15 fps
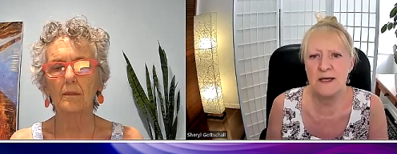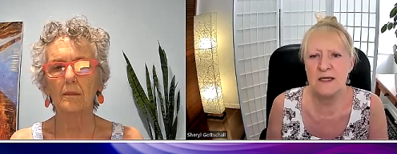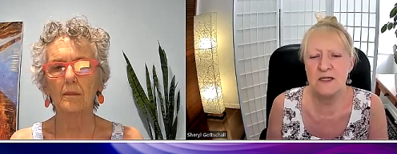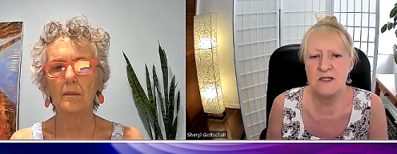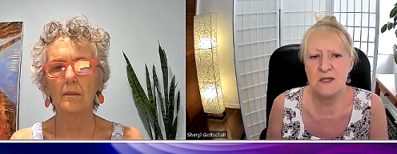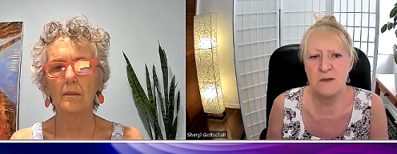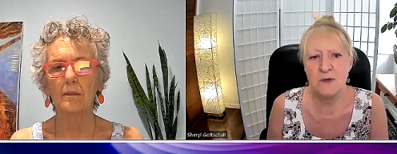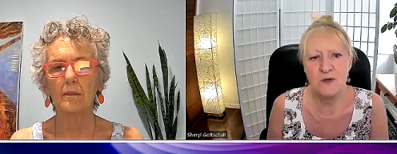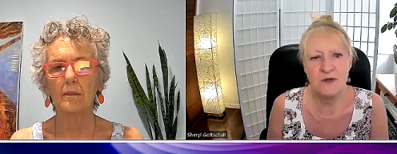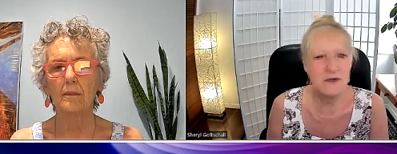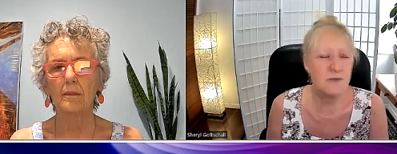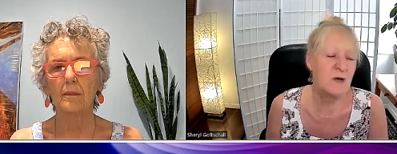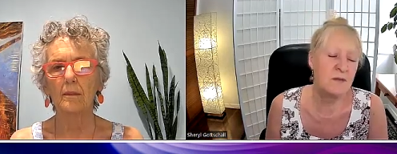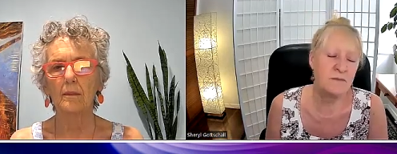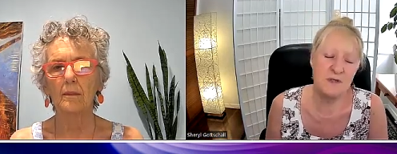Speaker 1: energy, because there
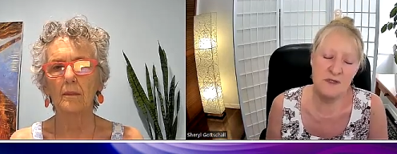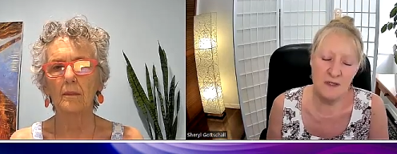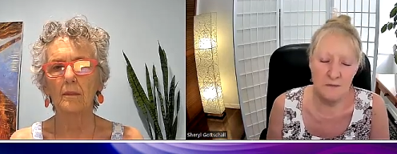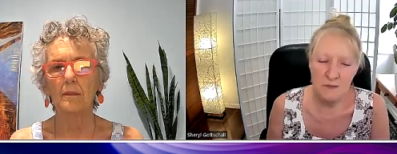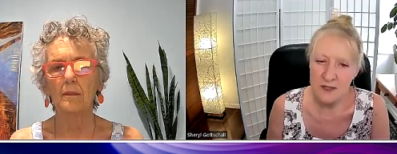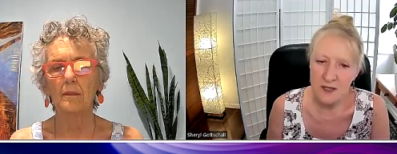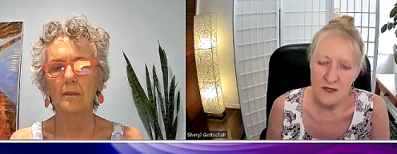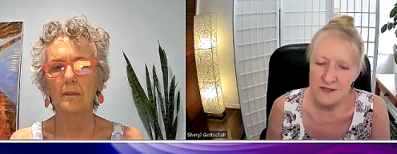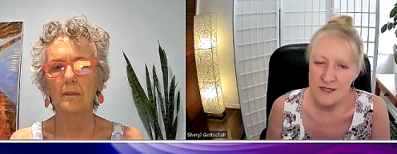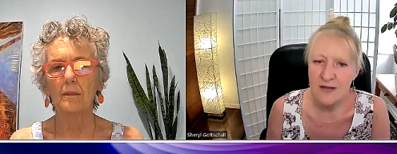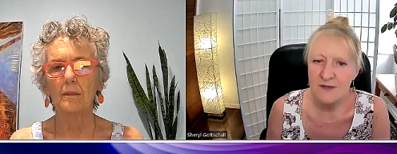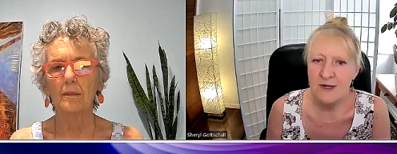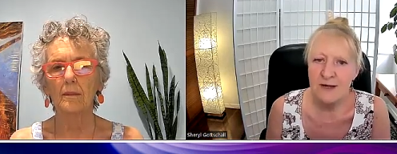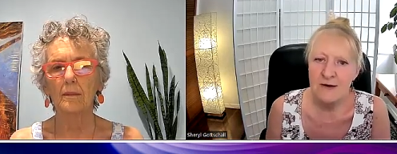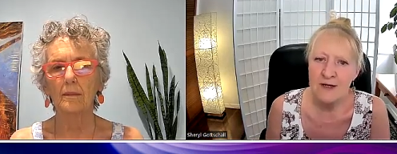might be some Leos
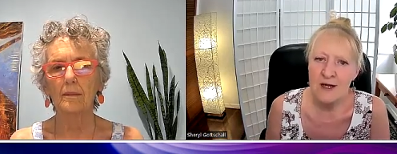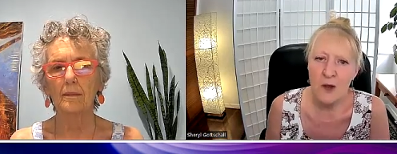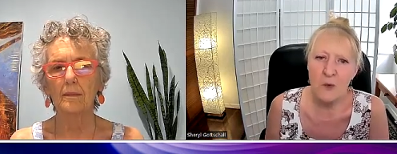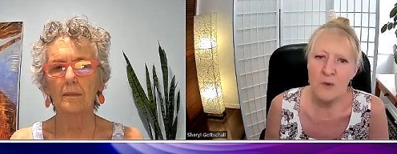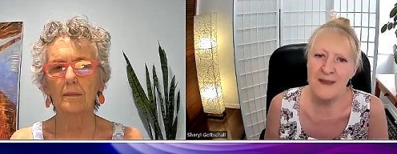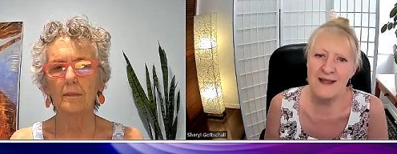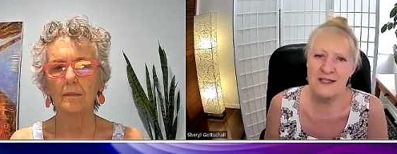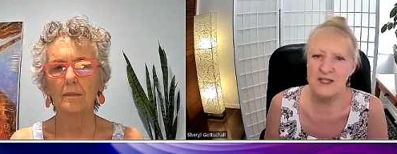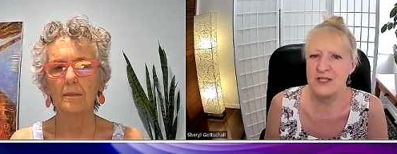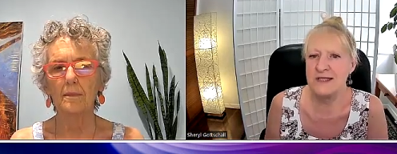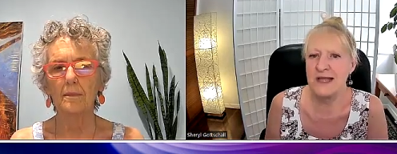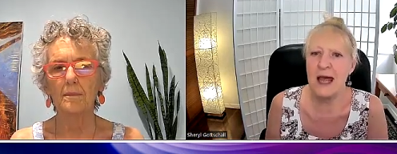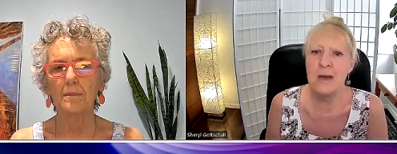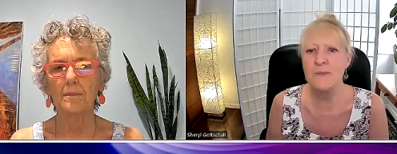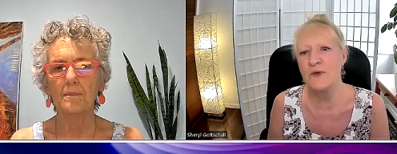out there who go, well, that's just
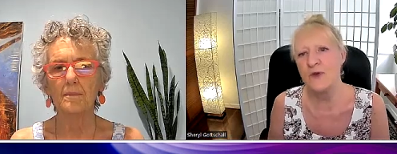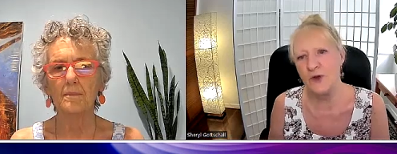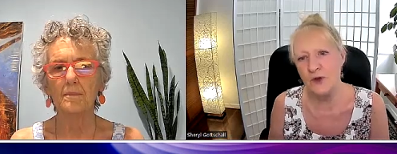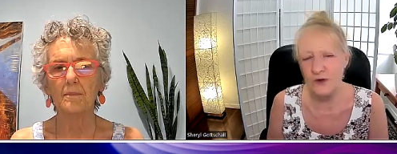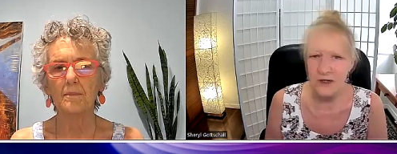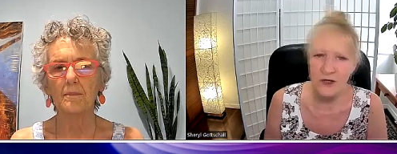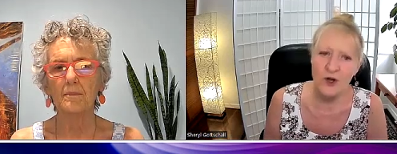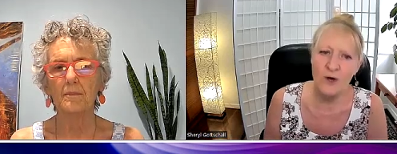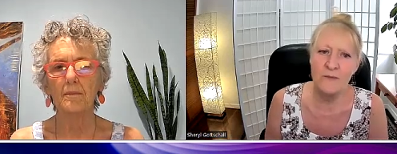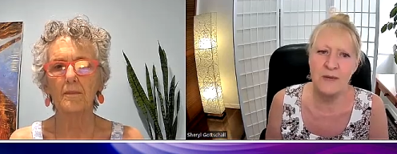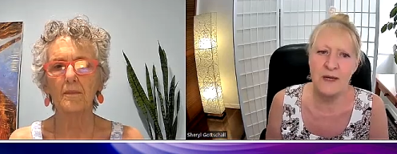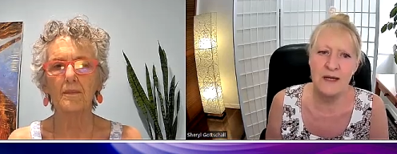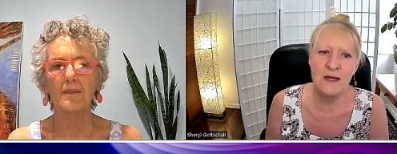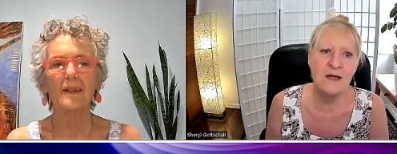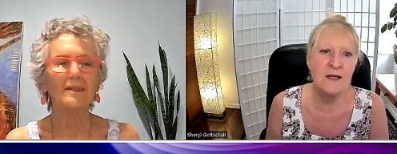absolutely not
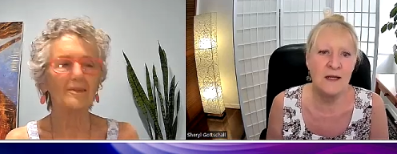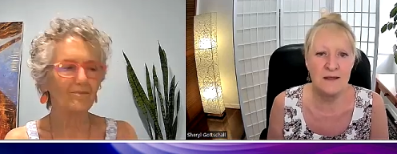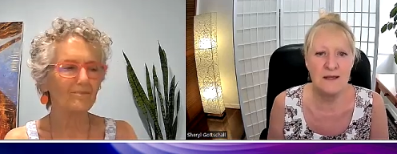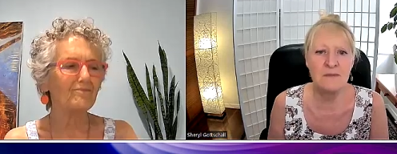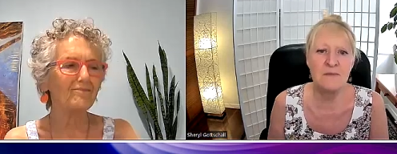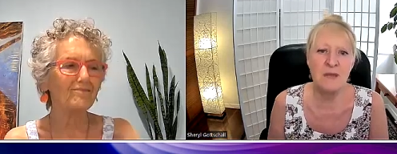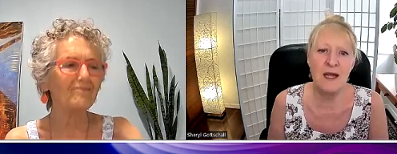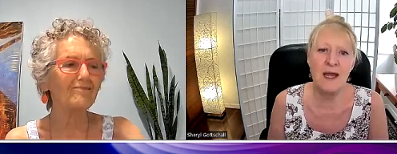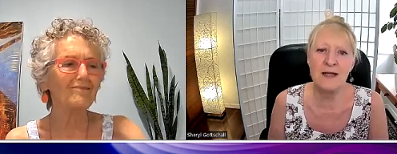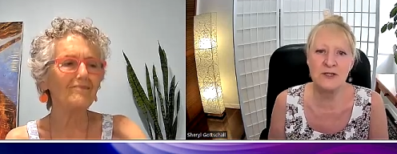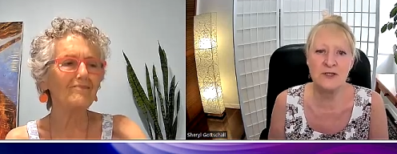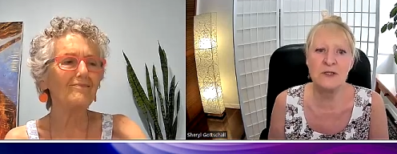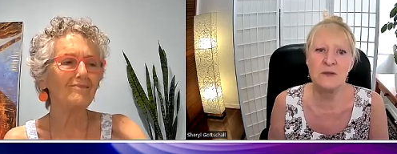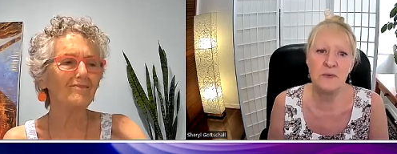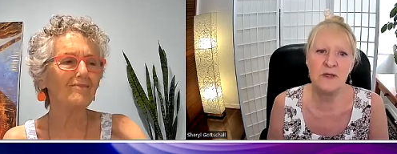me, and that, and that may
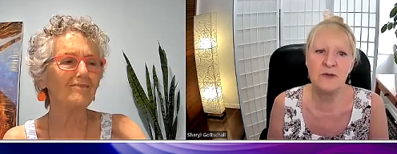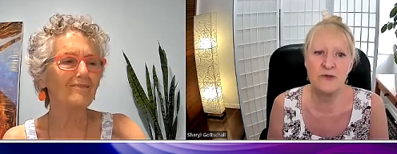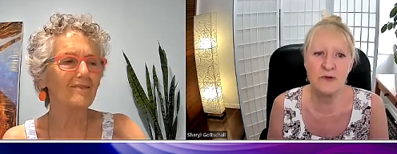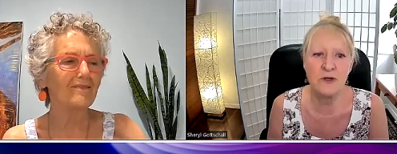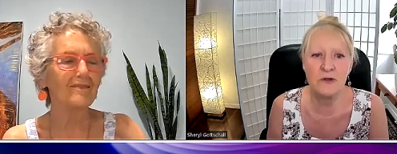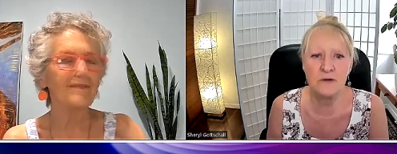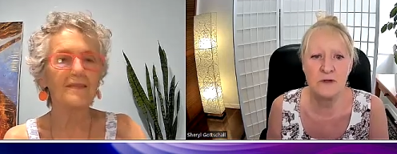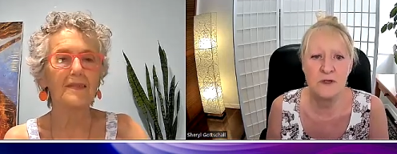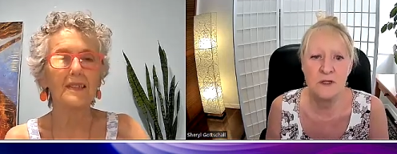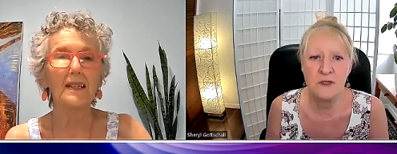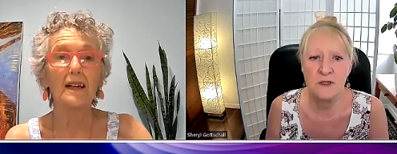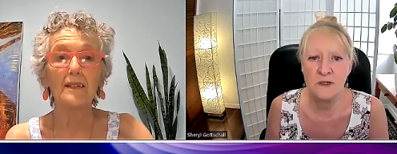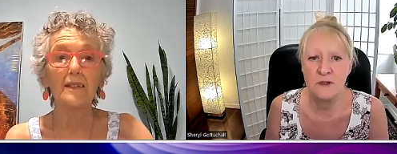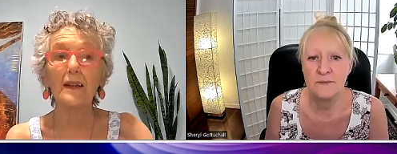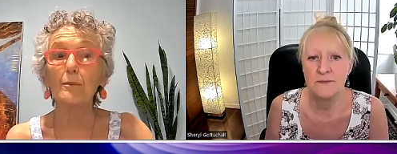actually be true.
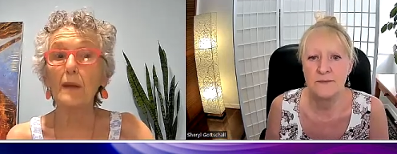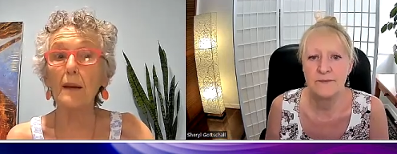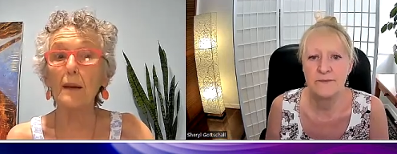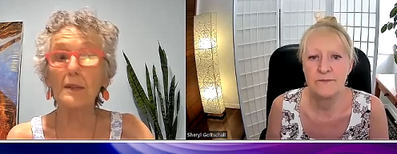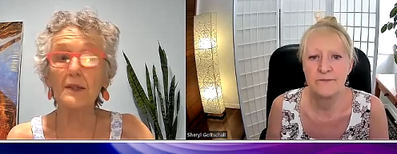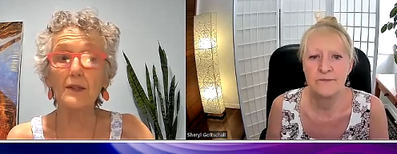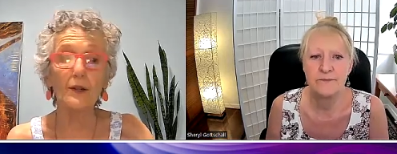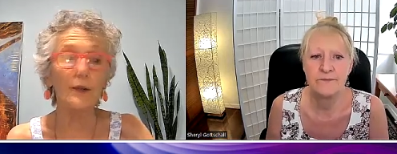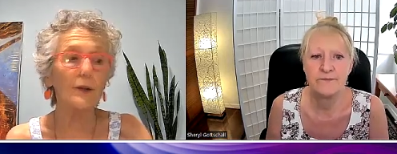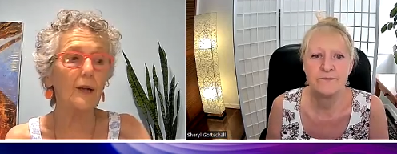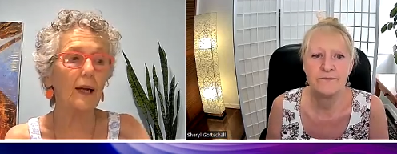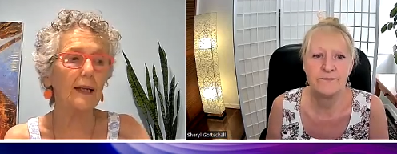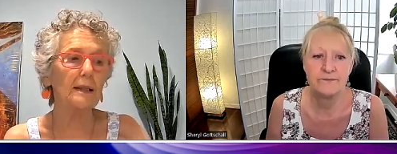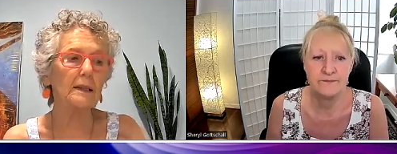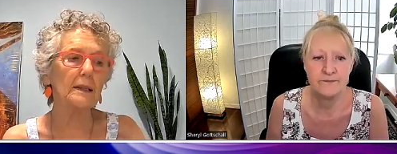
Speaker 2: That may be true.
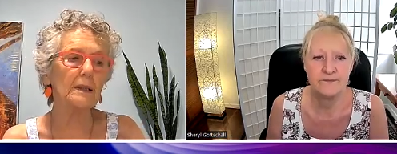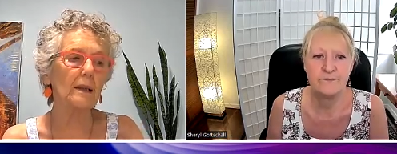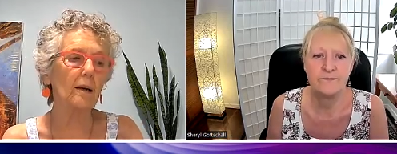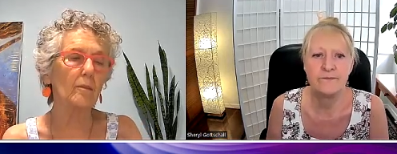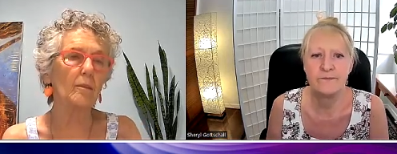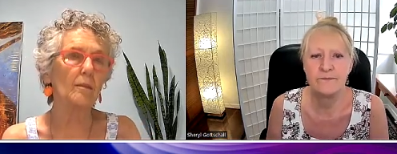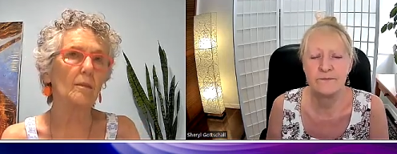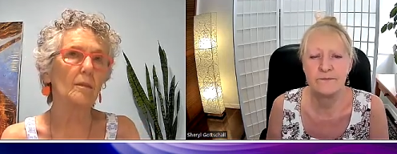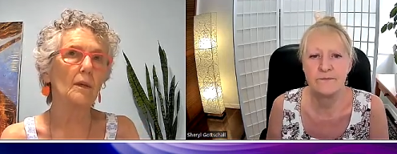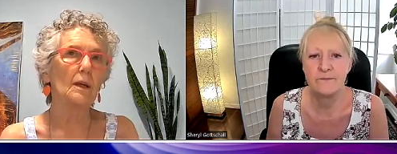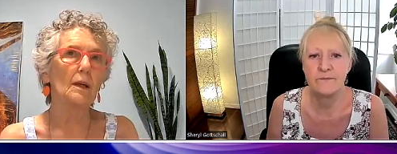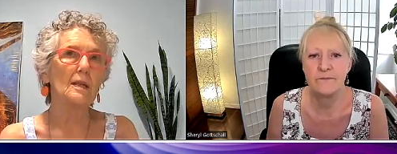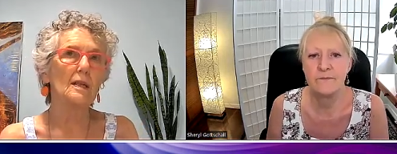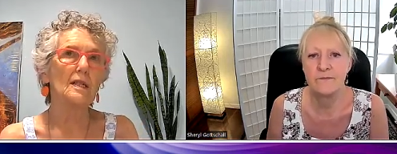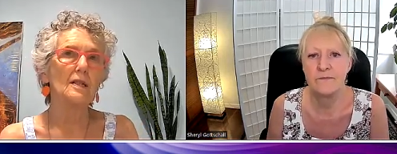And, um,
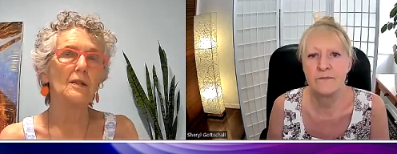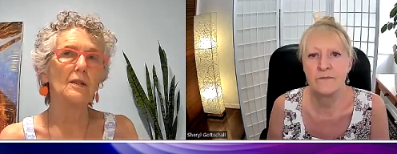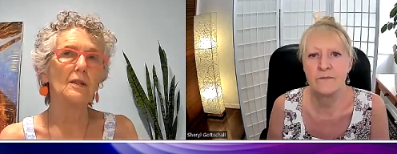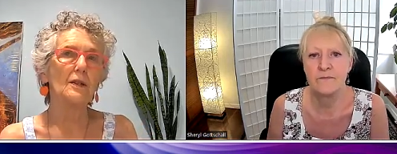you